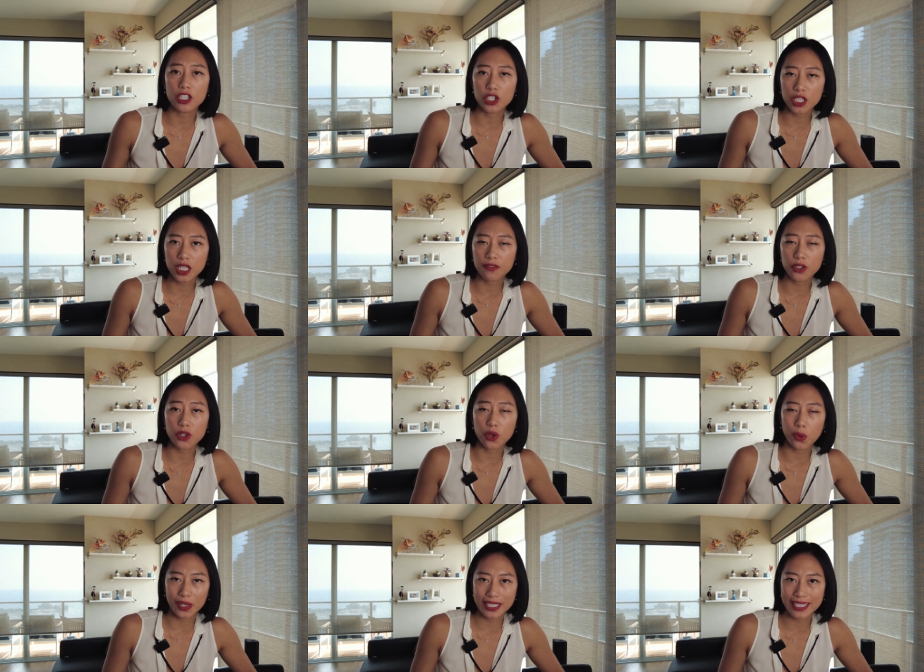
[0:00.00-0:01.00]
achieved
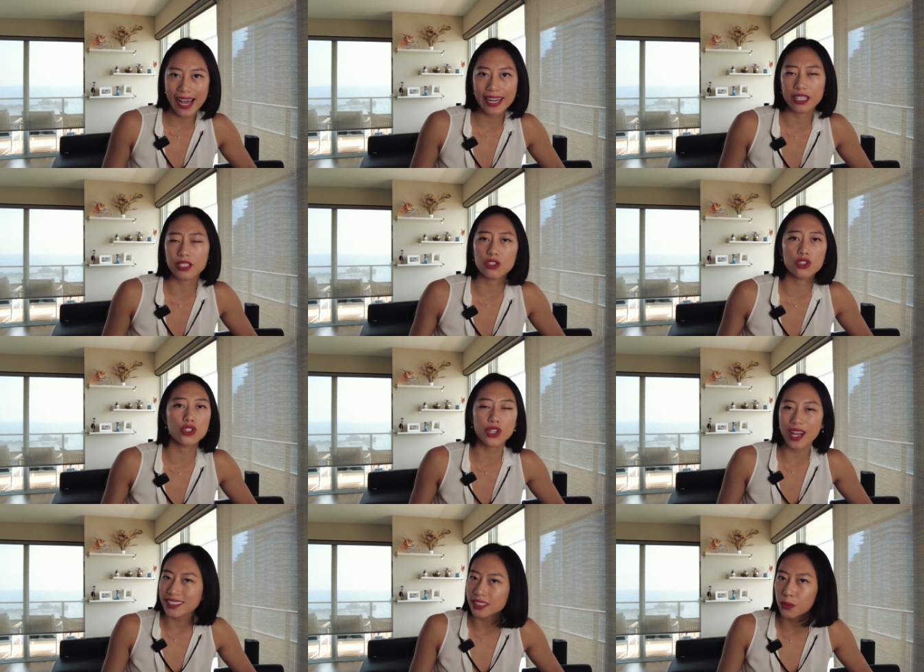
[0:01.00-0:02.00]
unicorn status
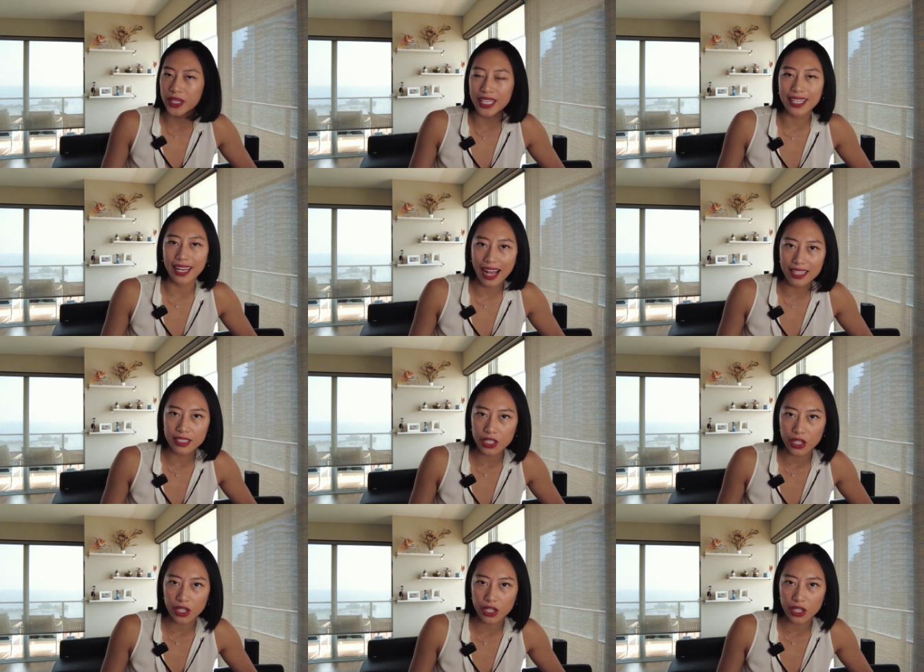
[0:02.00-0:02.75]
just within the last